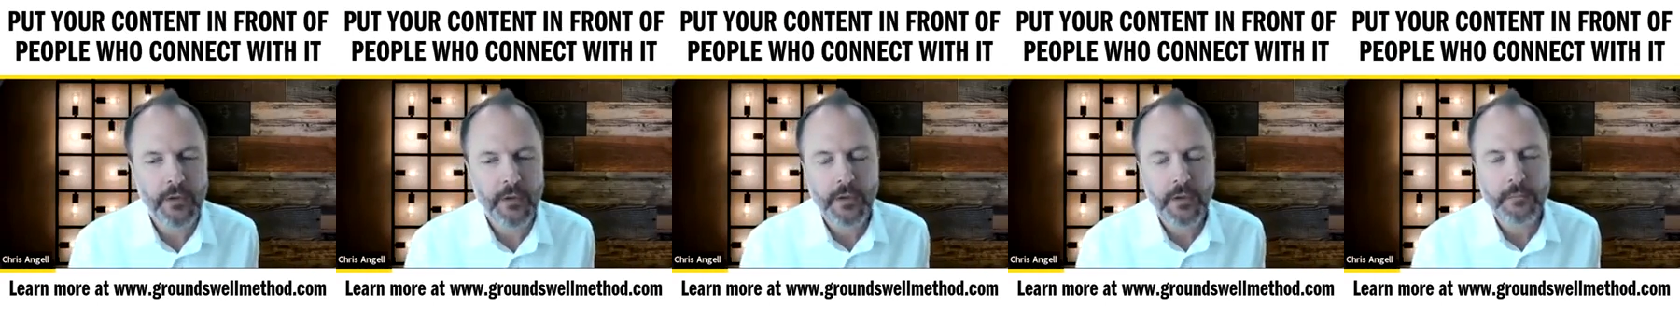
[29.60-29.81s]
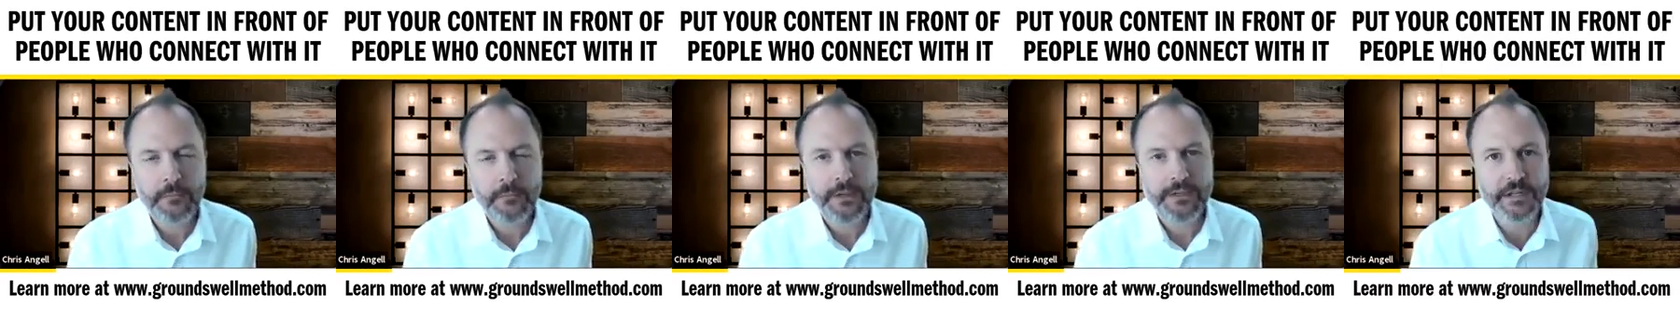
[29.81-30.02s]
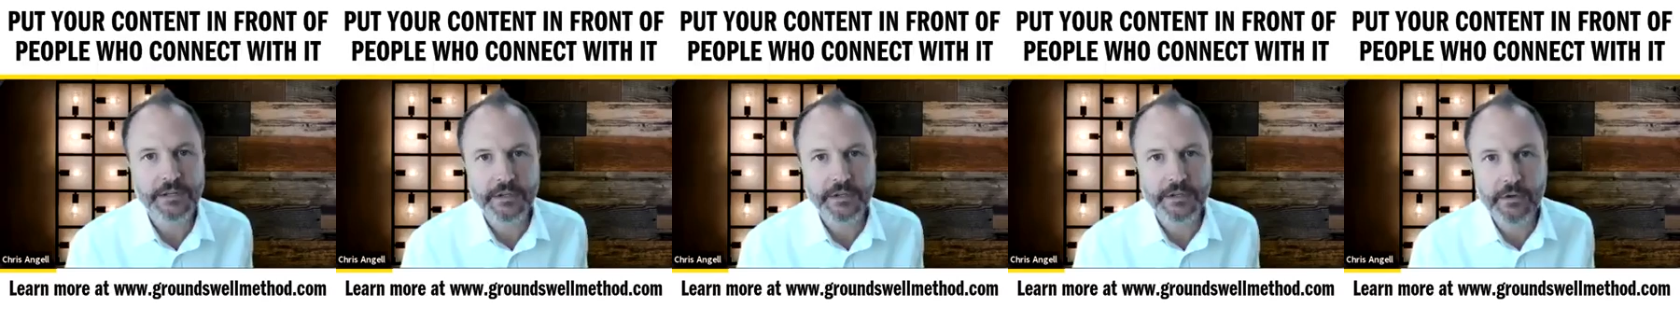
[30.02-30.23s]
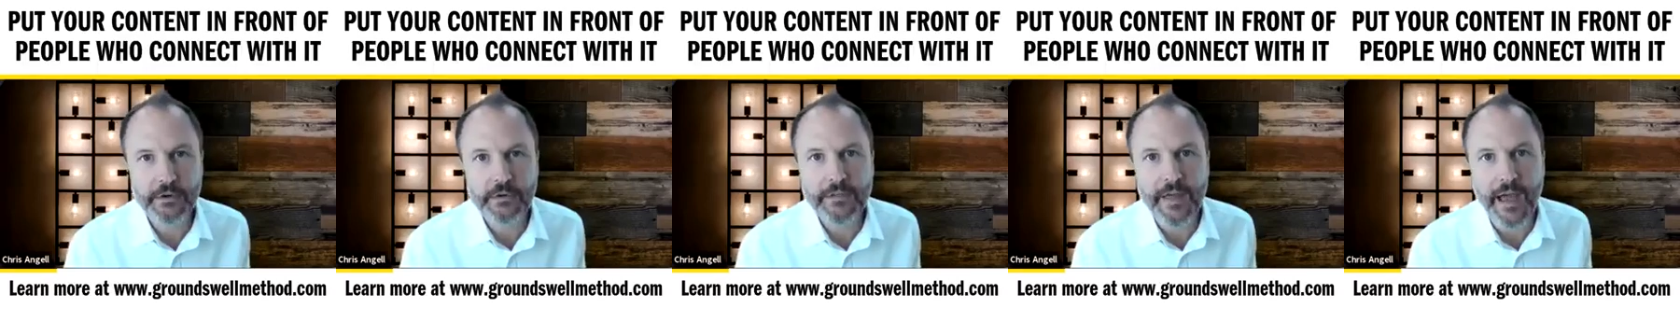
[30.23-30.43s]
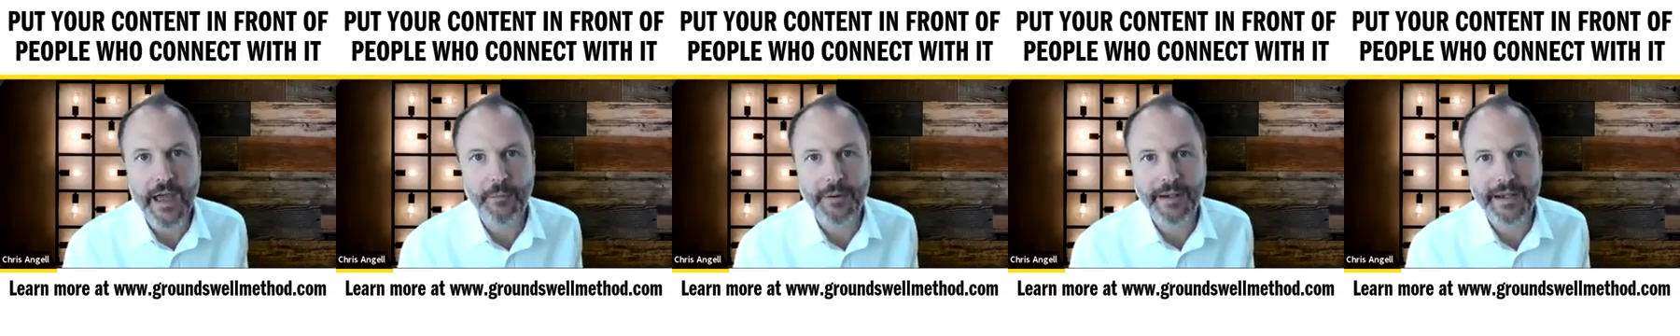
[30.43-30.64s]
But to do
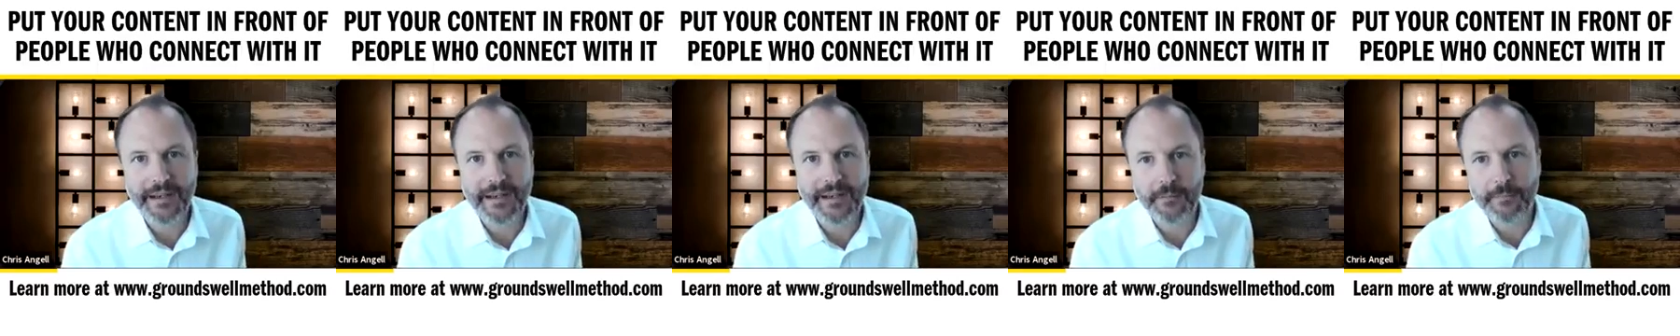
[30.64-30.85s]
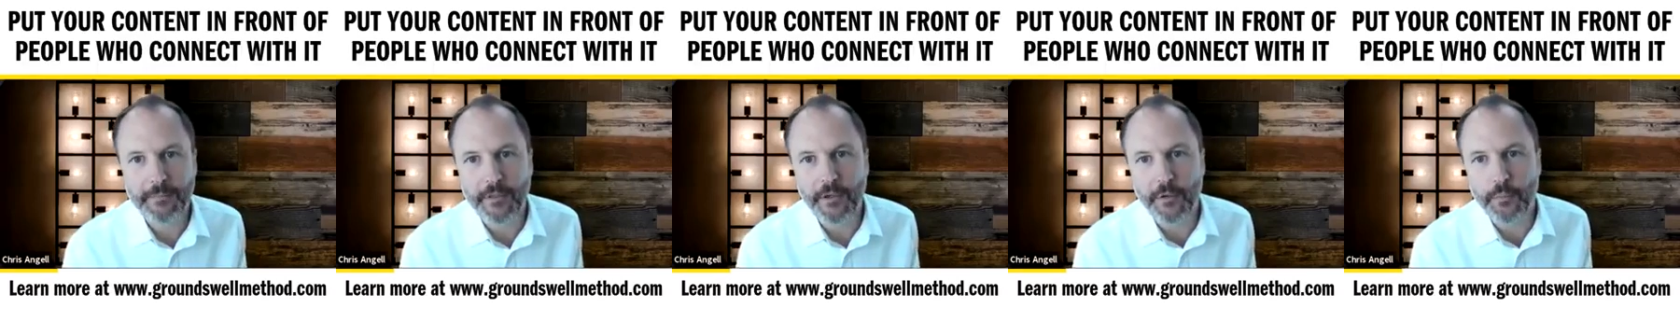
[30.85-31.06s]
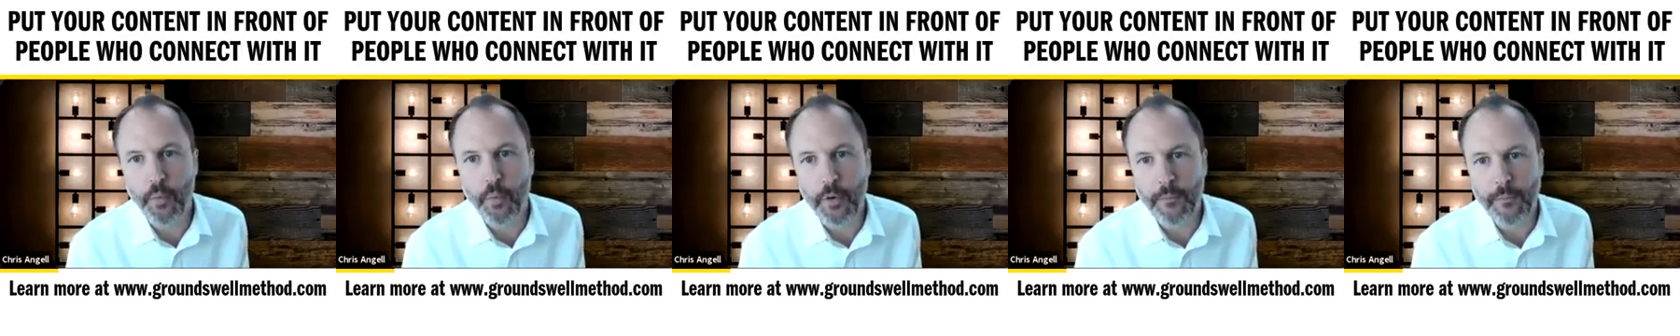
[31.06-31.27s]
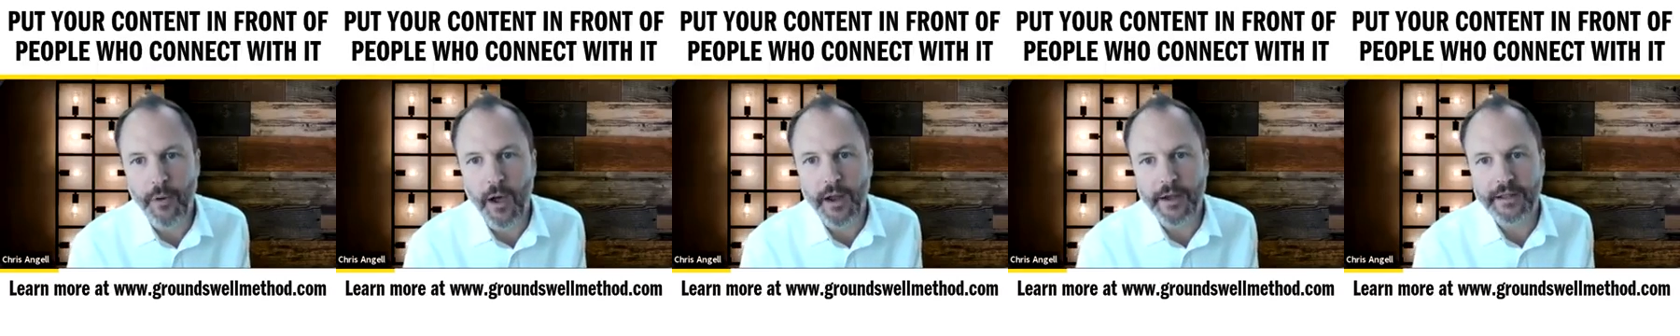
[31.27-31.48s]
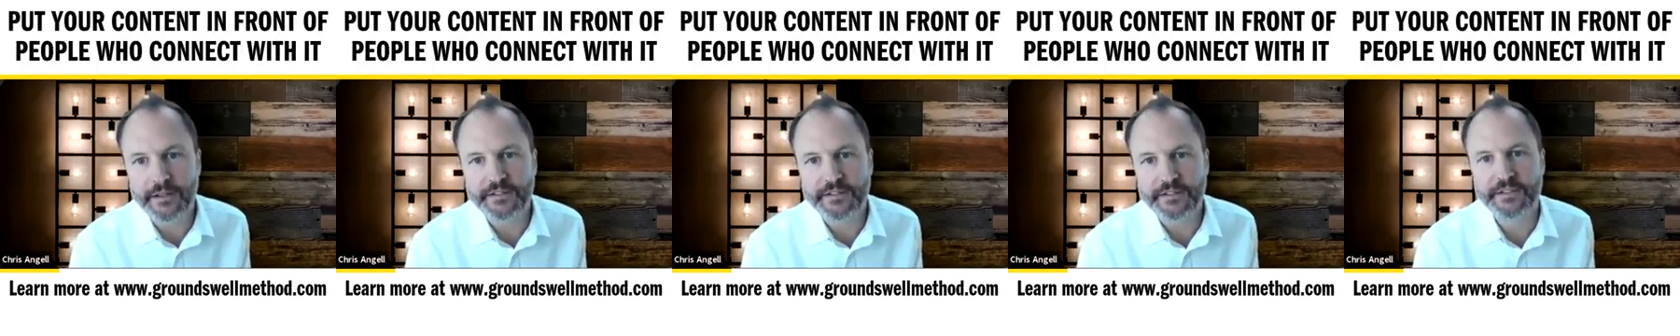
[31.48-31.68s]
that, we need to build warm
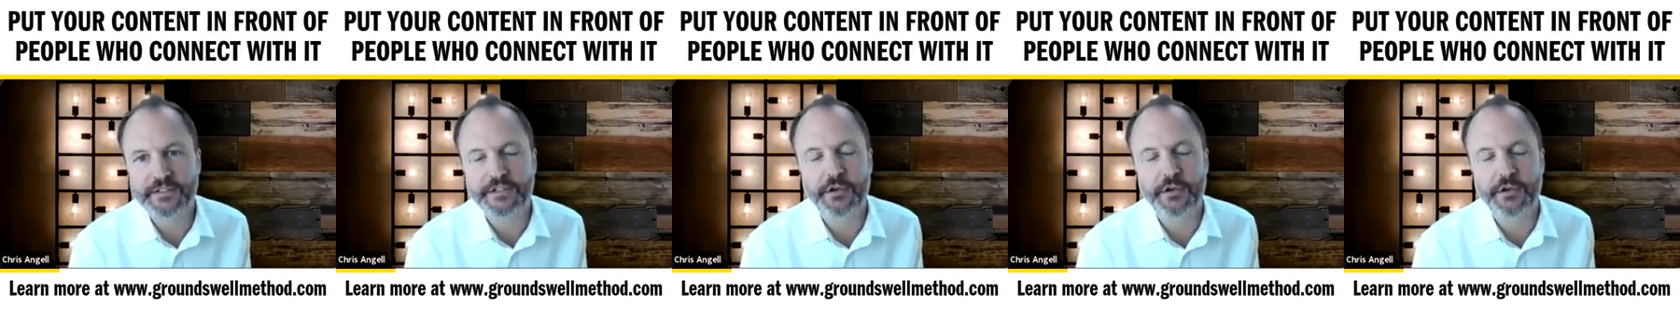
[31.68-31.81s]
audiences.